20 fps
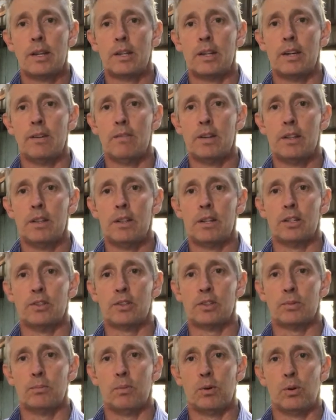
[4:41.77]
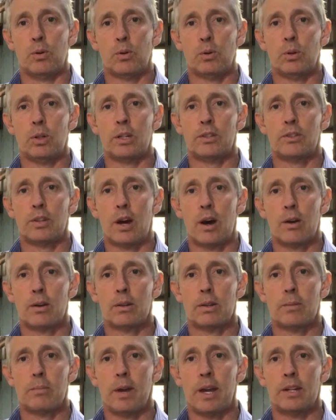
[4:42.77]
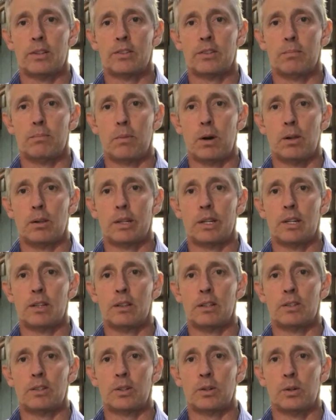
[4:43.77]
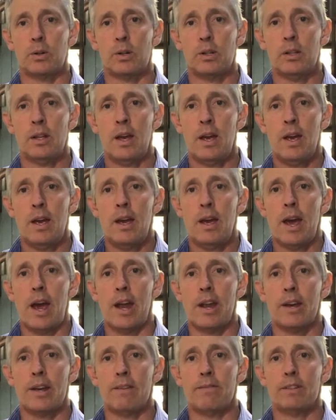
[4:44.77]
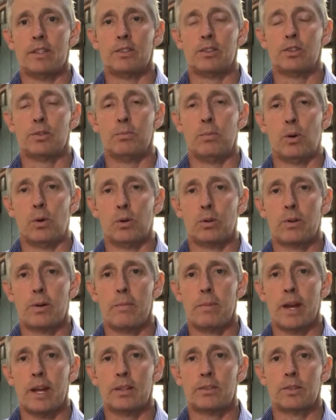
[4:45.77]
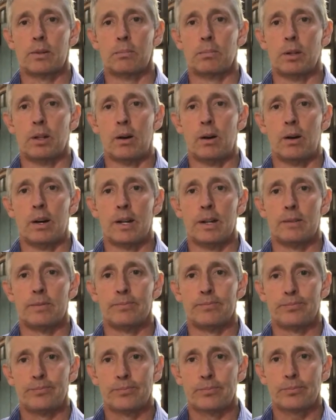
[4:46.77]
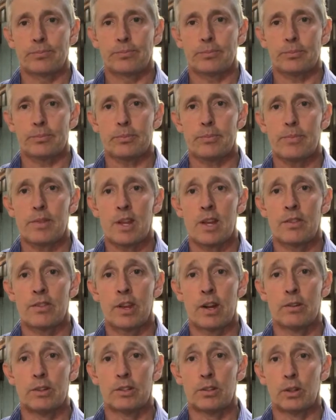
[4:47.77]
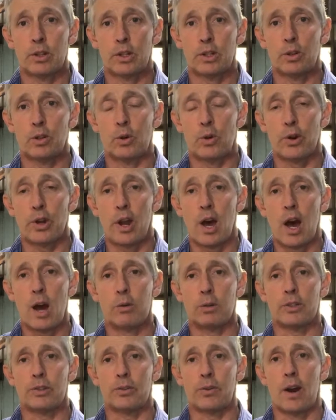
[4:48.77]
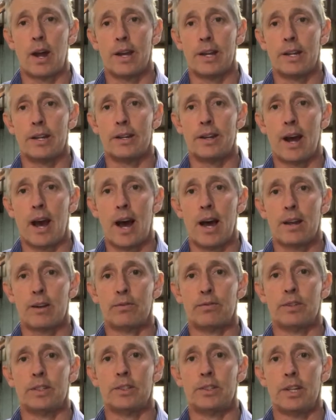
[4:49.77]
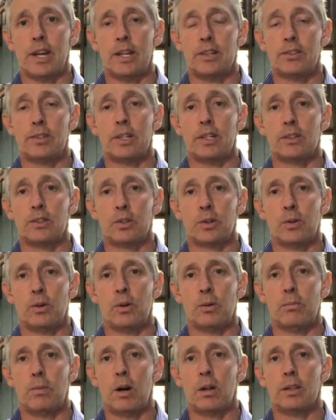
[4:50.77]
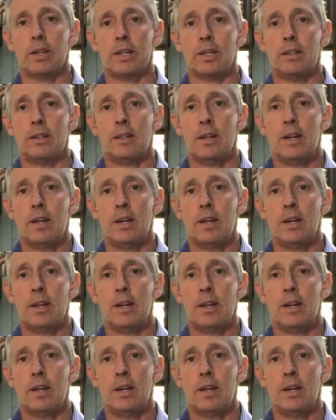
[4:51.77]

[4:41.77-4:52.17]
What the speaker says: Given the small total amounts of moly in the soil and even smaller amounts applied, there is little or no Australian data for testing soil moly.